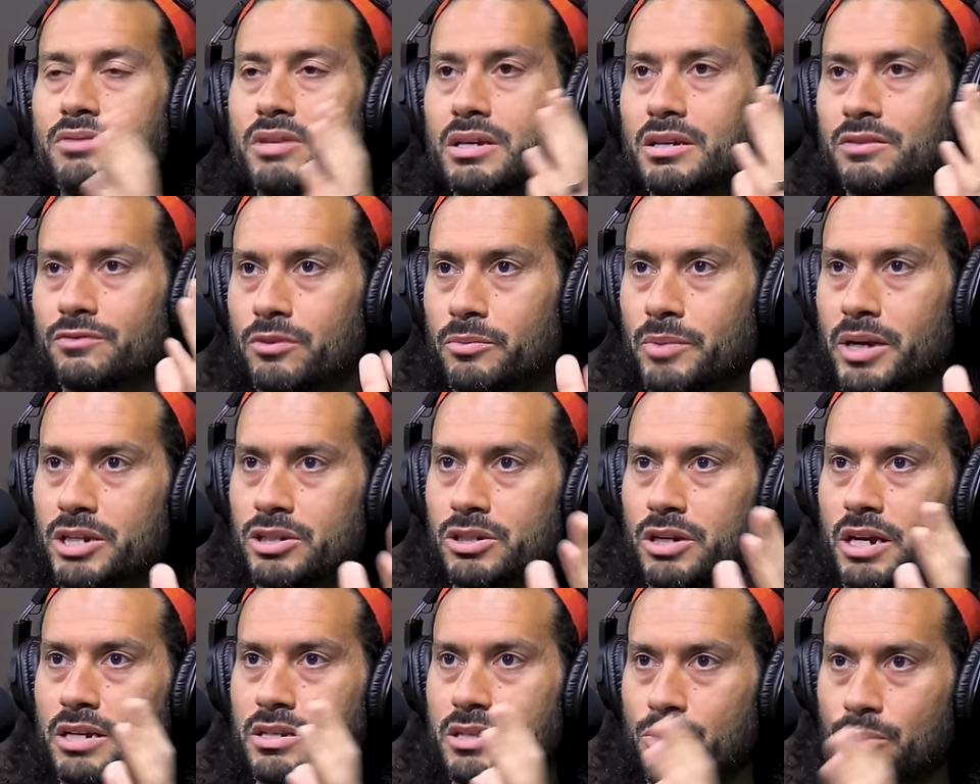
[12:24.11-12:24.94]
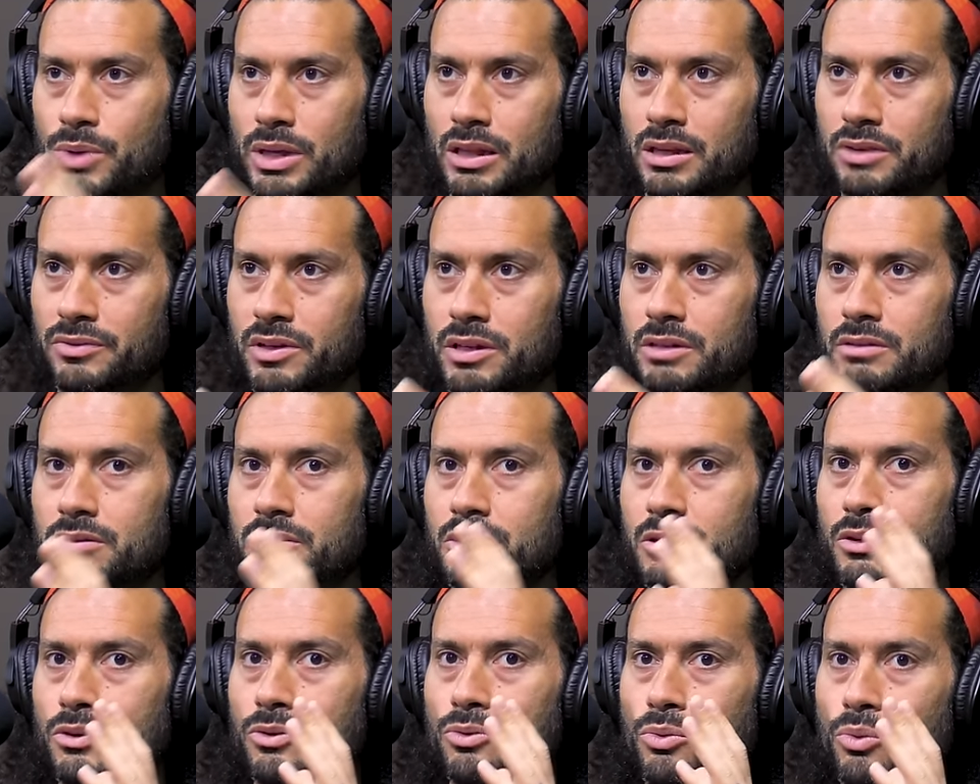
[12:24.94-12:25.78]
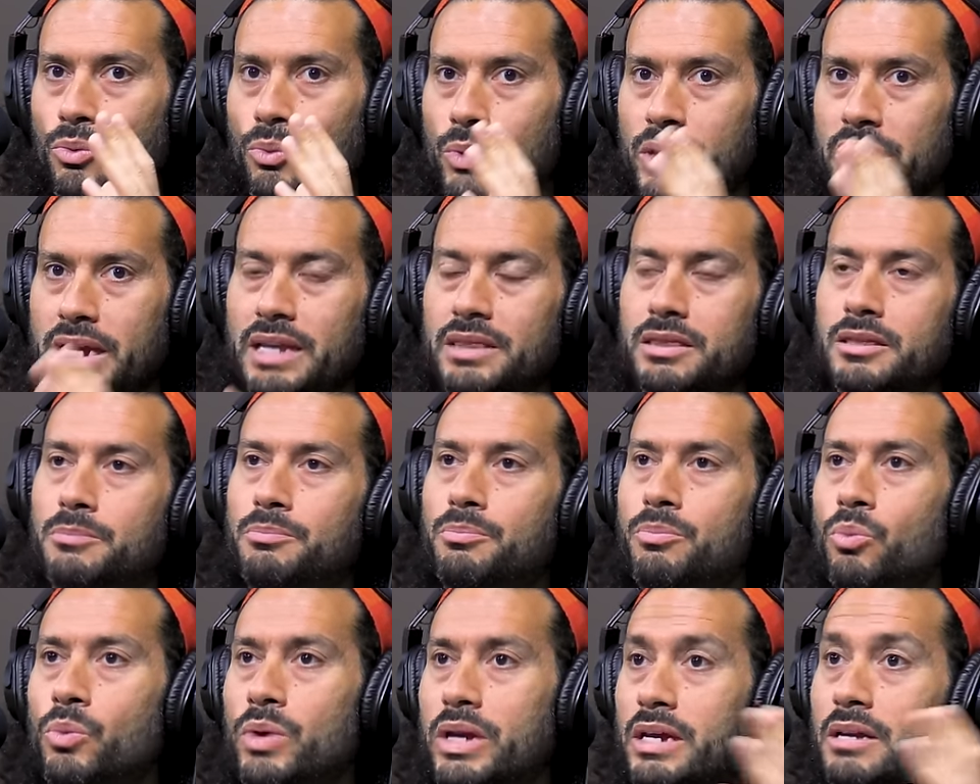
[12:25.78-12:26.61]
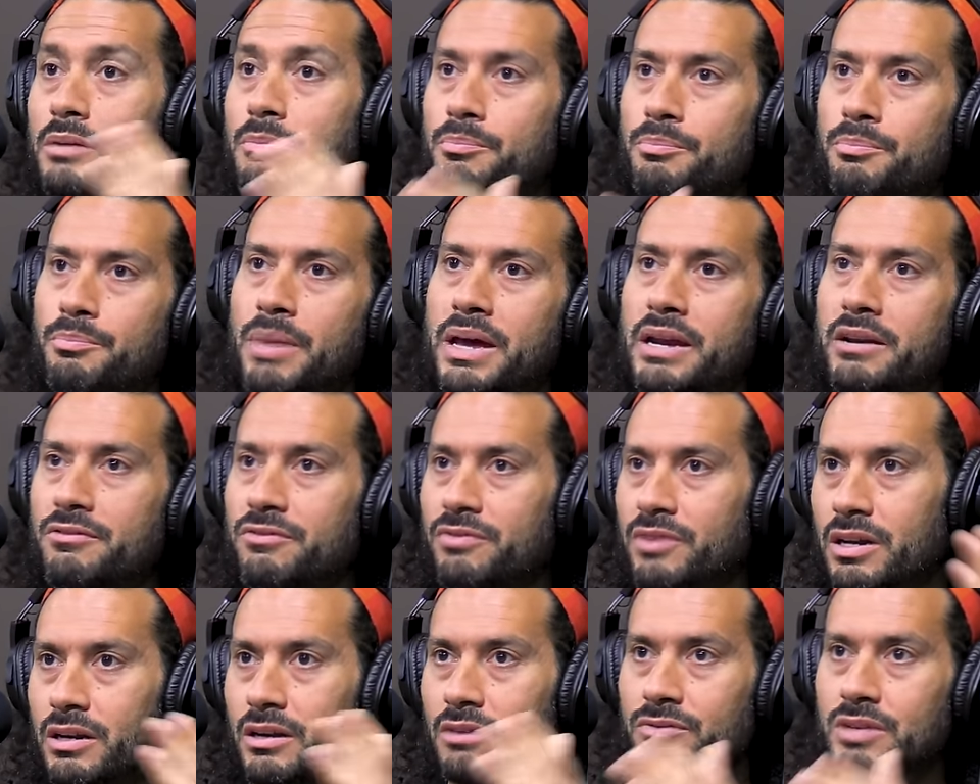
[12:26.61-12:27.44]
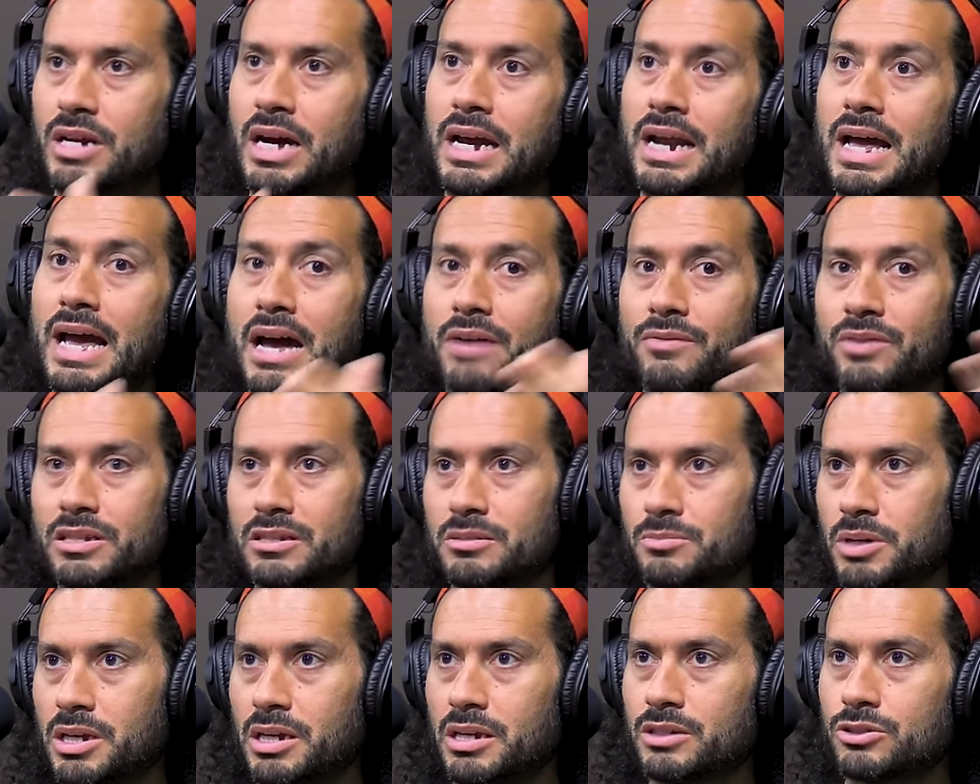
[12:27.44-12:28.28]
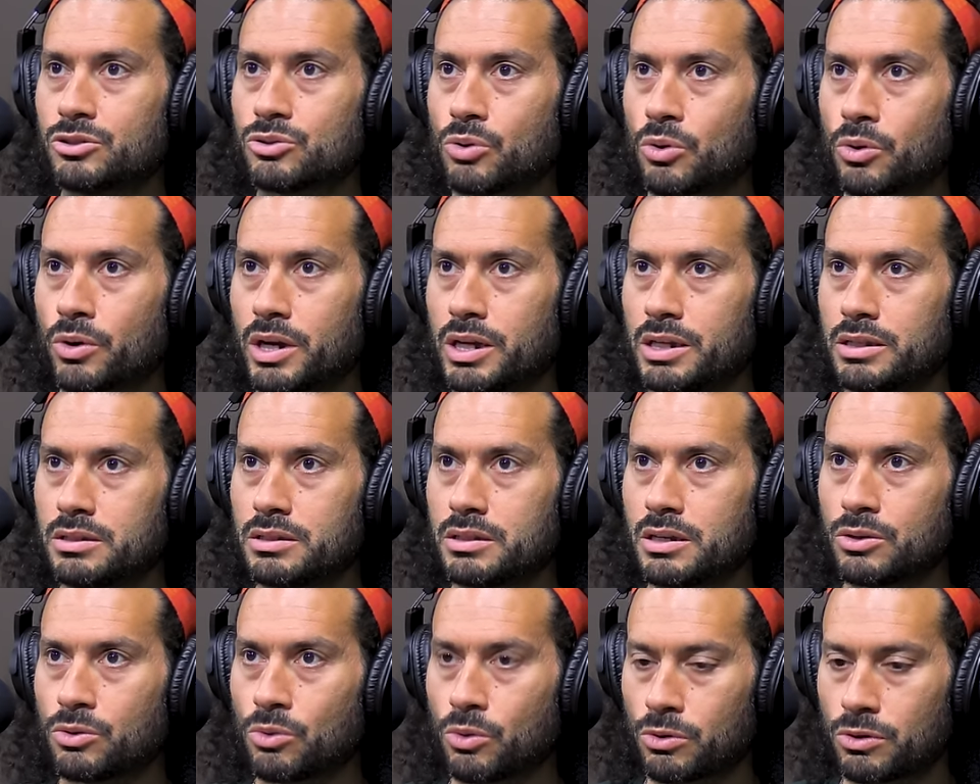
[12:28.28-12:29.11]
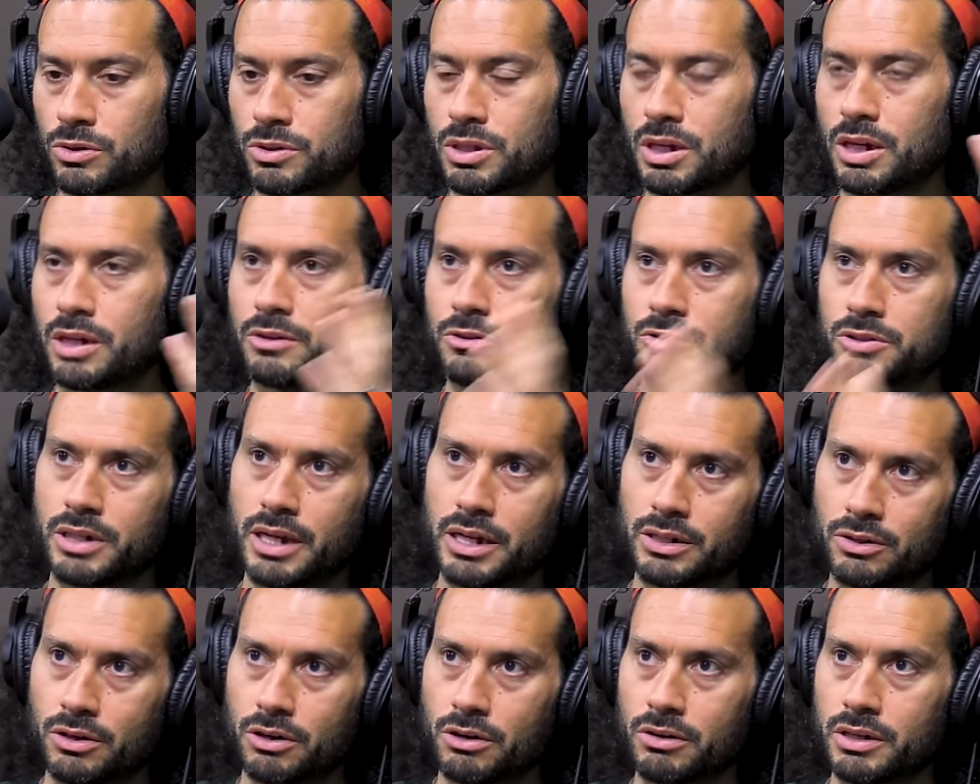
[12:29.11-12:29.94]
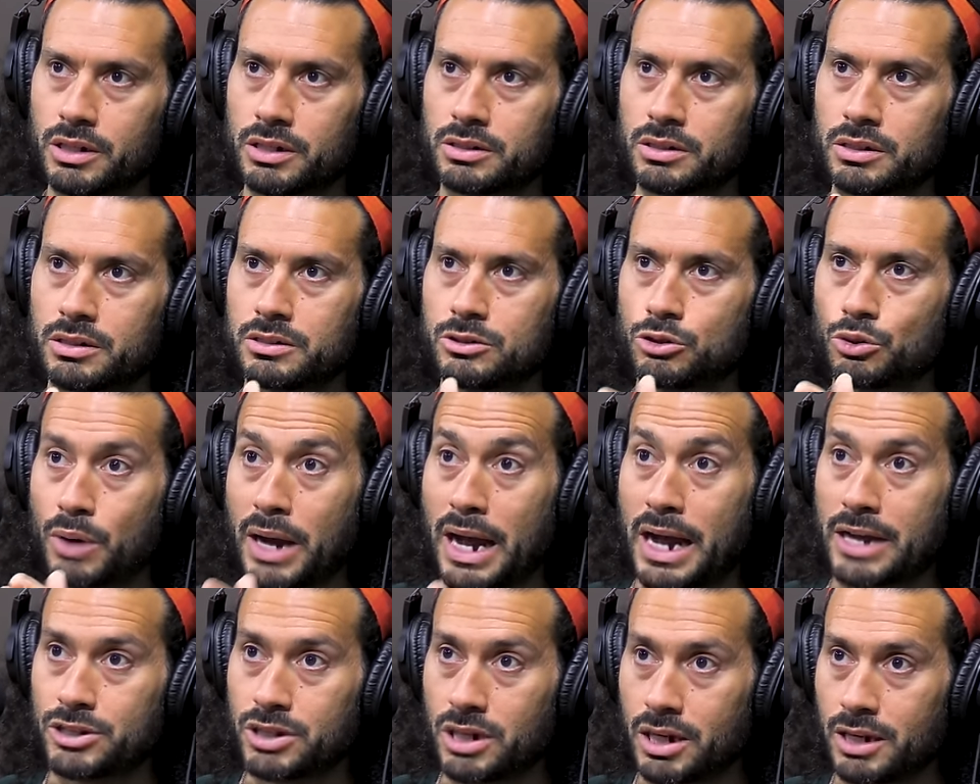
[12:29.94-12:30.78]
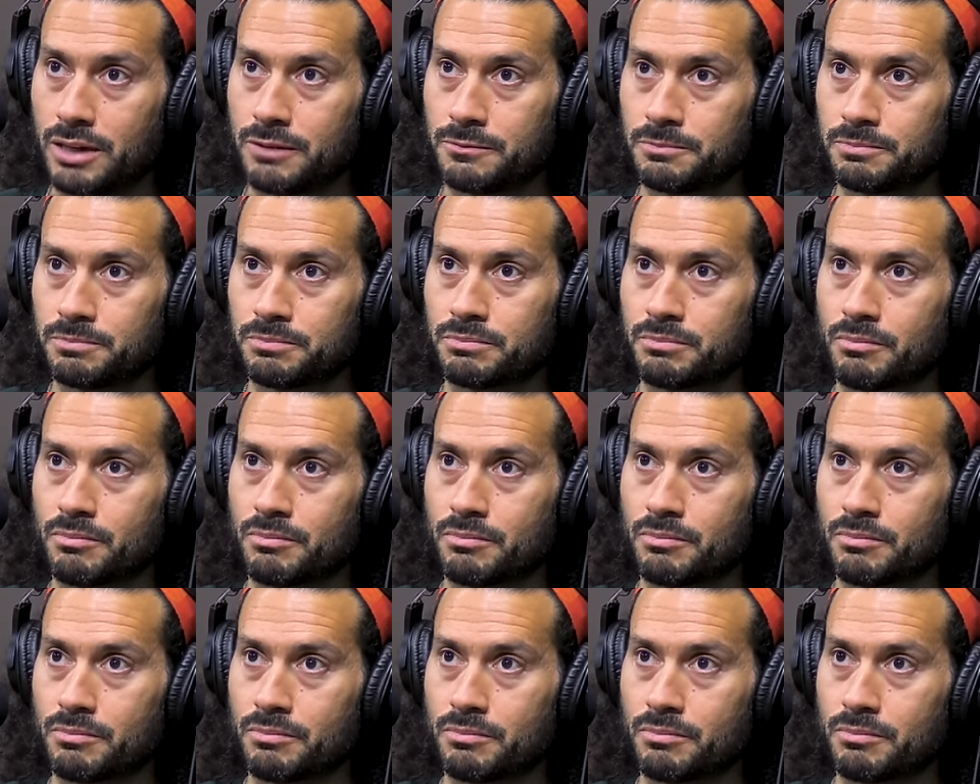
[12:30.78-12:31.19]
of the information age that we live in, we get the we get a benefit of not having to be historians in order to understand current tragedy.